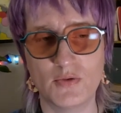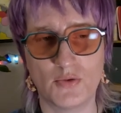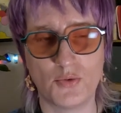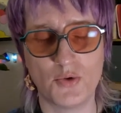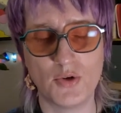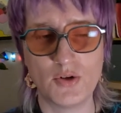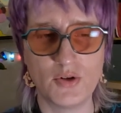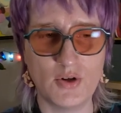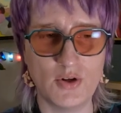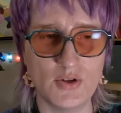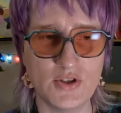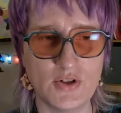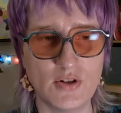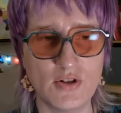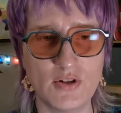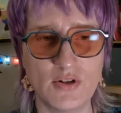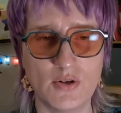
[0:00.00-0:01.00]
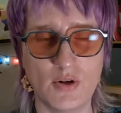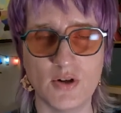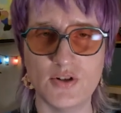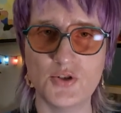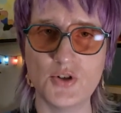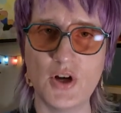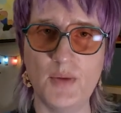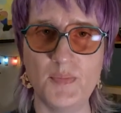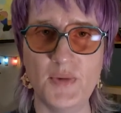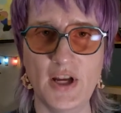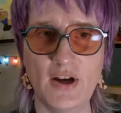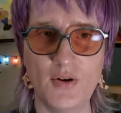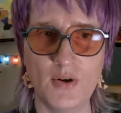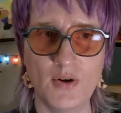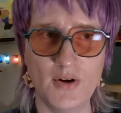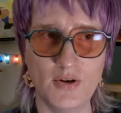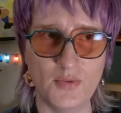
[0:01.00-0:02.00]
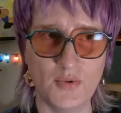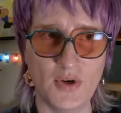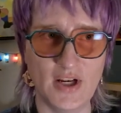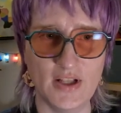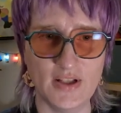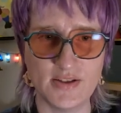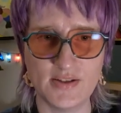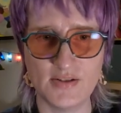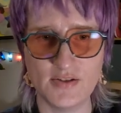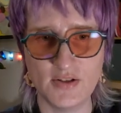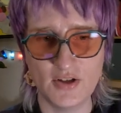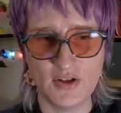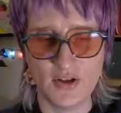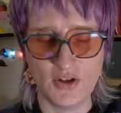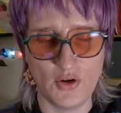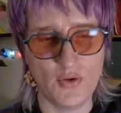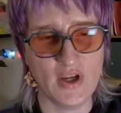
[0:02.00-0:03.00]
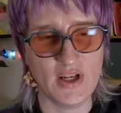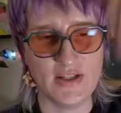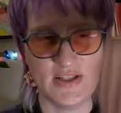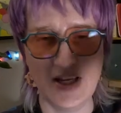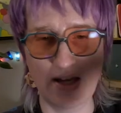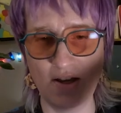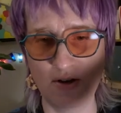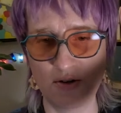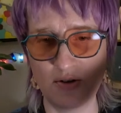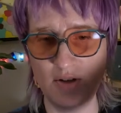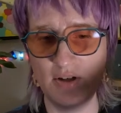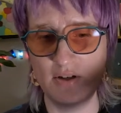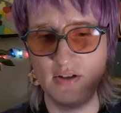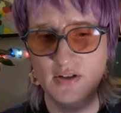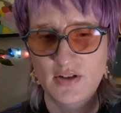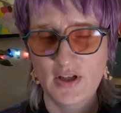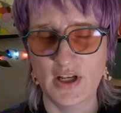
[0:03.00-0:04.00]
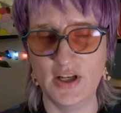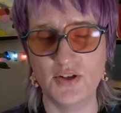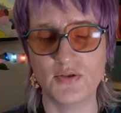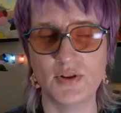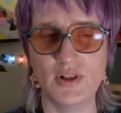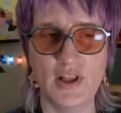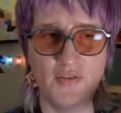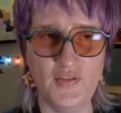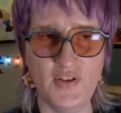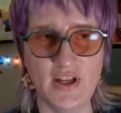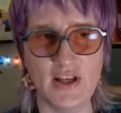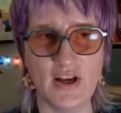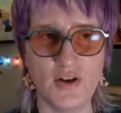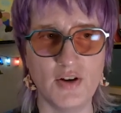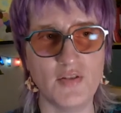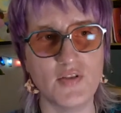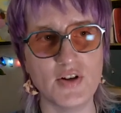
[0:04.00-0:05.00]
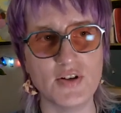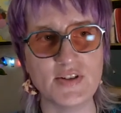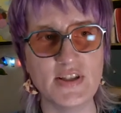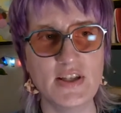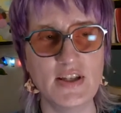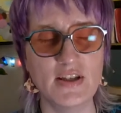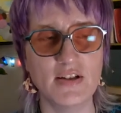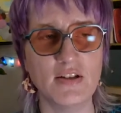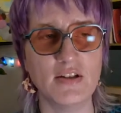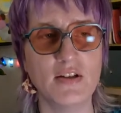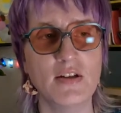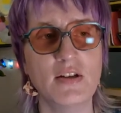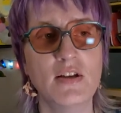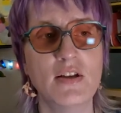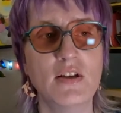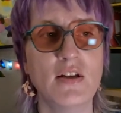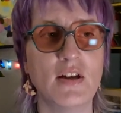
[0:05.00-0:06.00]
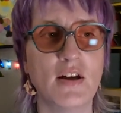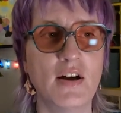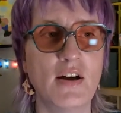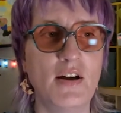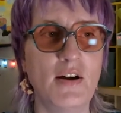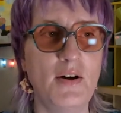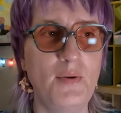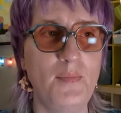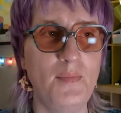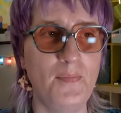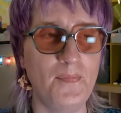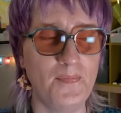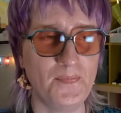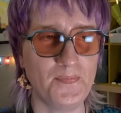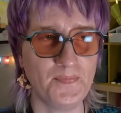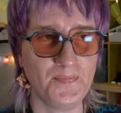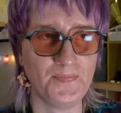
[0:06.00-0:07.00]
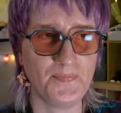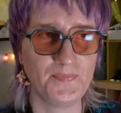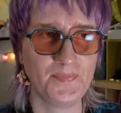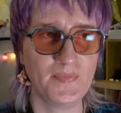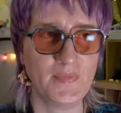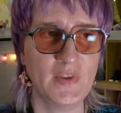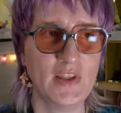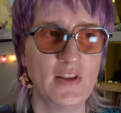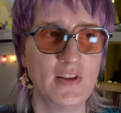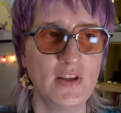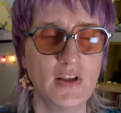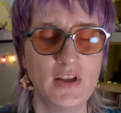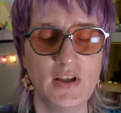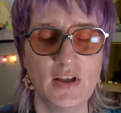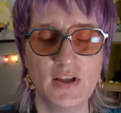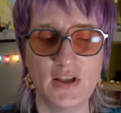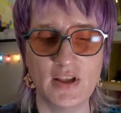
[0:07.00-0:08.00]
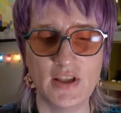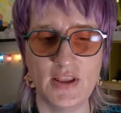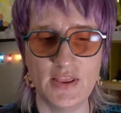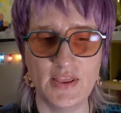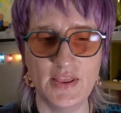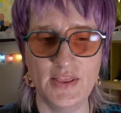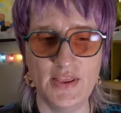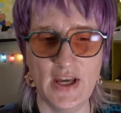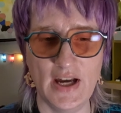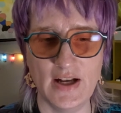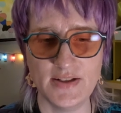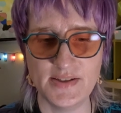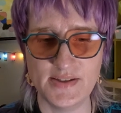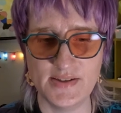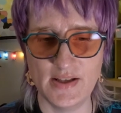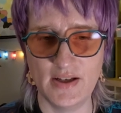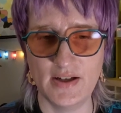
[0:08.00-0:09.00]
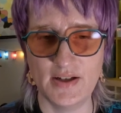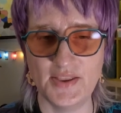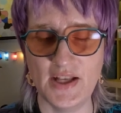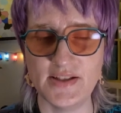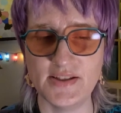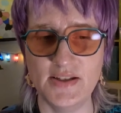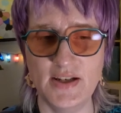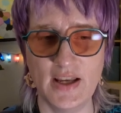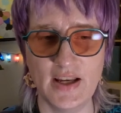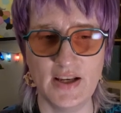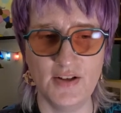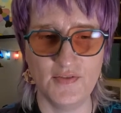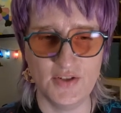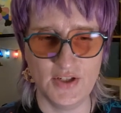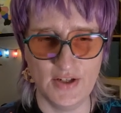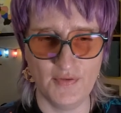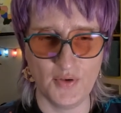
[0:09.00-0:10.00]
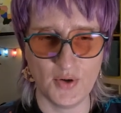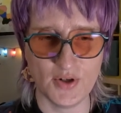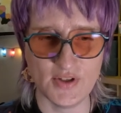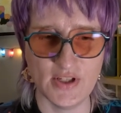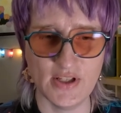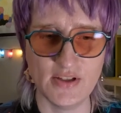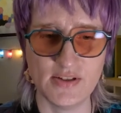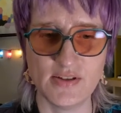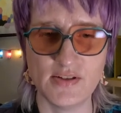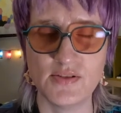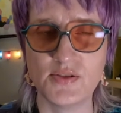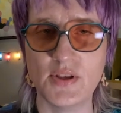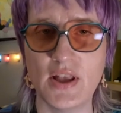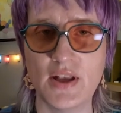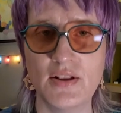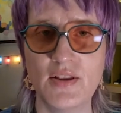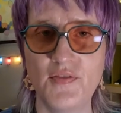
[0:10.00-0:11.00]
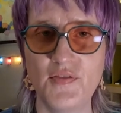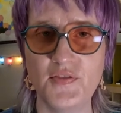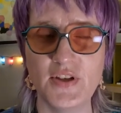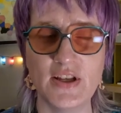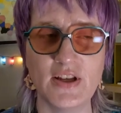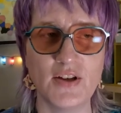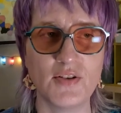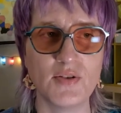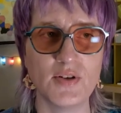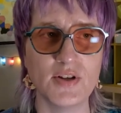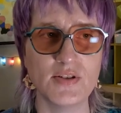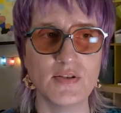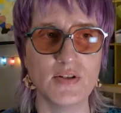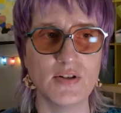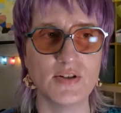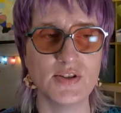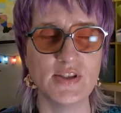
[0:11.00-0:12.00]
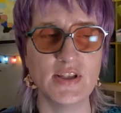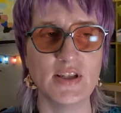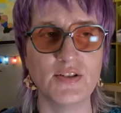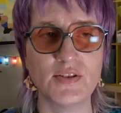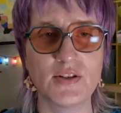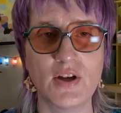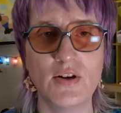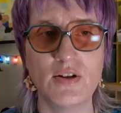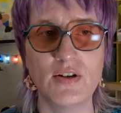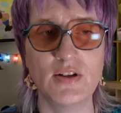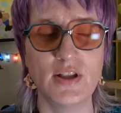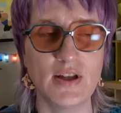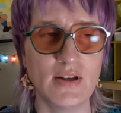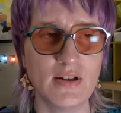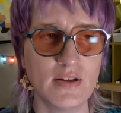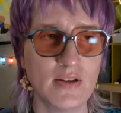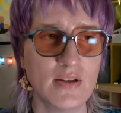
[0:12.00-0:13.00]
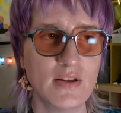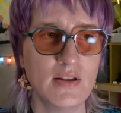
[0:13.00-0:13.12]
on a roller coaster or a drop tower, when it's going down and you're lifting out of your seat, um, that's uh, that's negative G forces. So that lifting out of your seat, I call uh,